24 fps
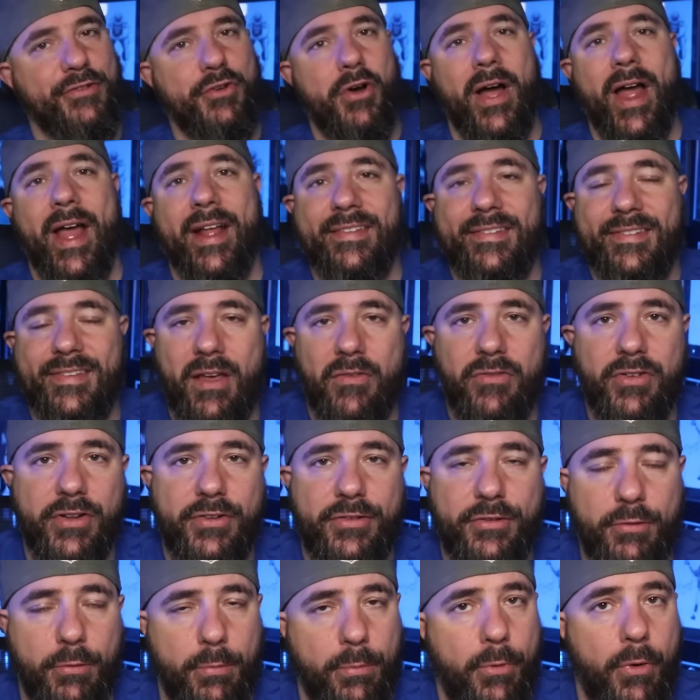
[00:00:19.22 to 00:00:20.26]
know I had seventy
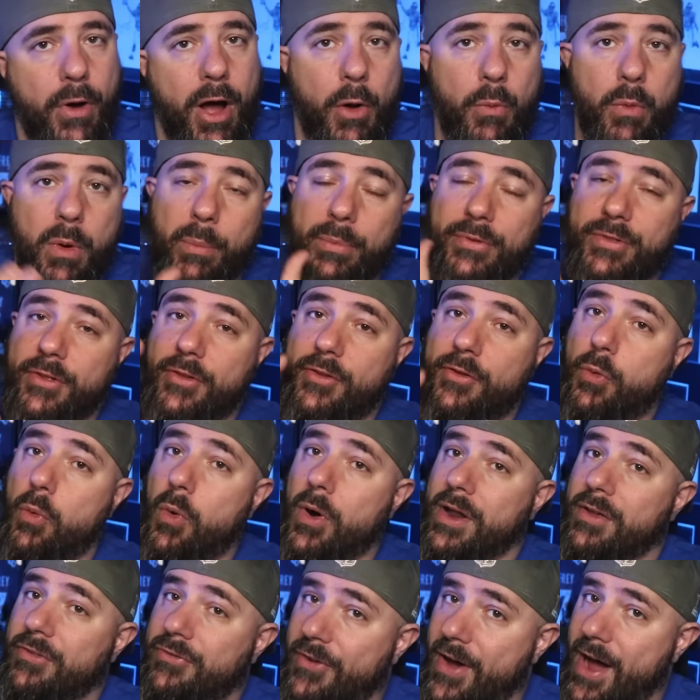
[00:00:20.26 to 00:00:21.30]
Super Bowl. I went with the
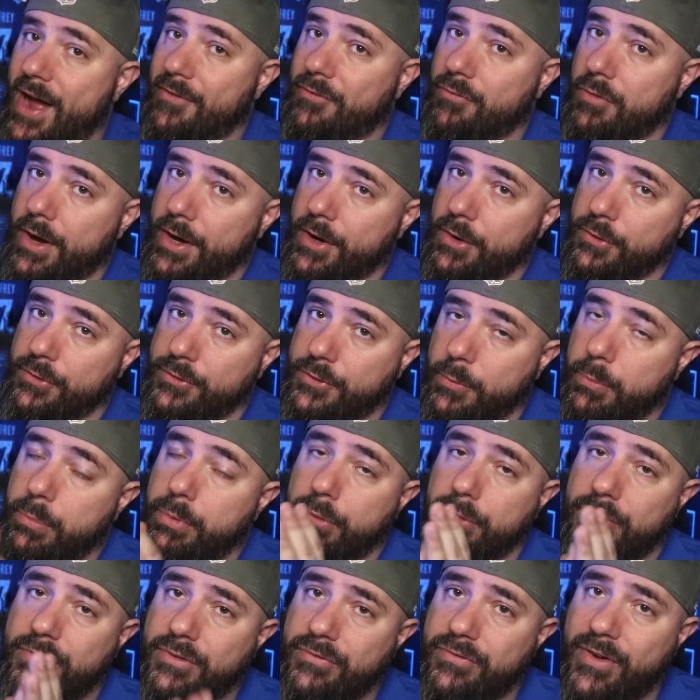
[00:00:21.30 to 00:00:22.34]
twenty-five Raiders to
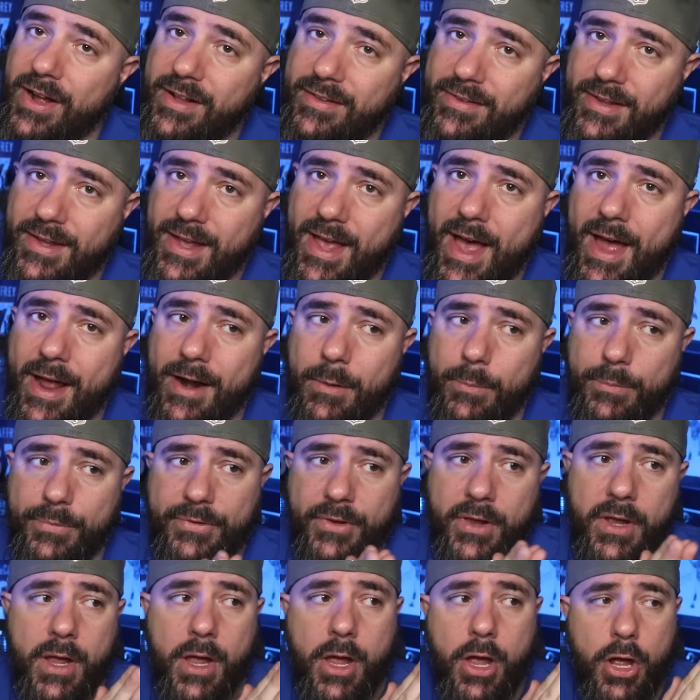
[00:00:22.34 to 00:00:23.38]
boost Devontae Adams.